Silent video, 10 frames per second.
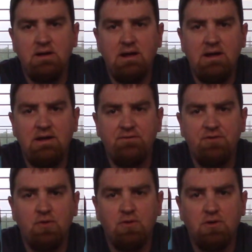And if
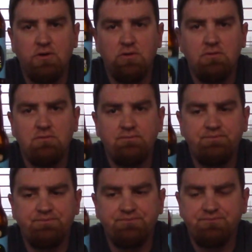you're
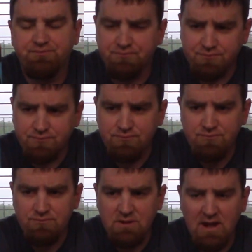
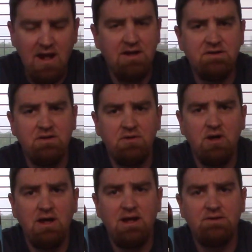
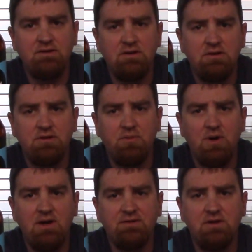headed to
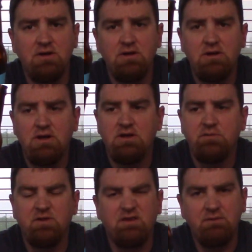Nebraska,
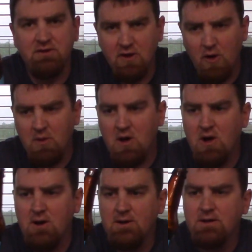specifically
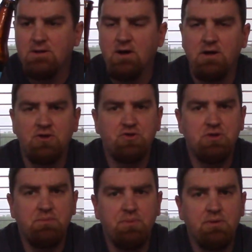Omaha, on a
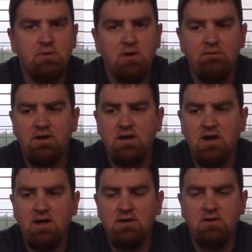trip of any
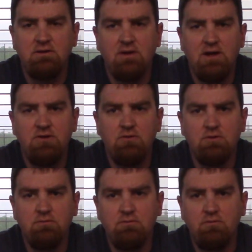kind, and
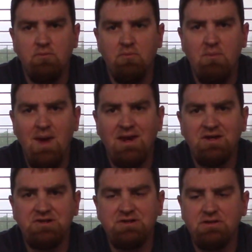you
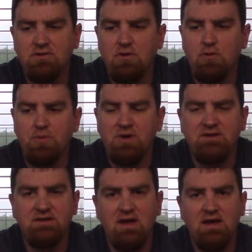manage to go to a
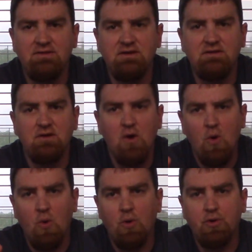place that has this,
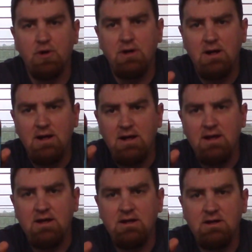order it.
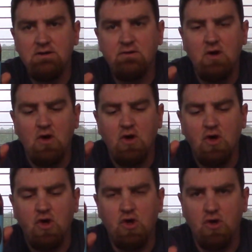It is
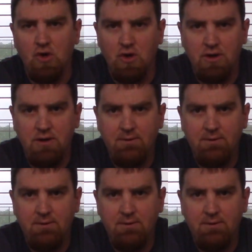good.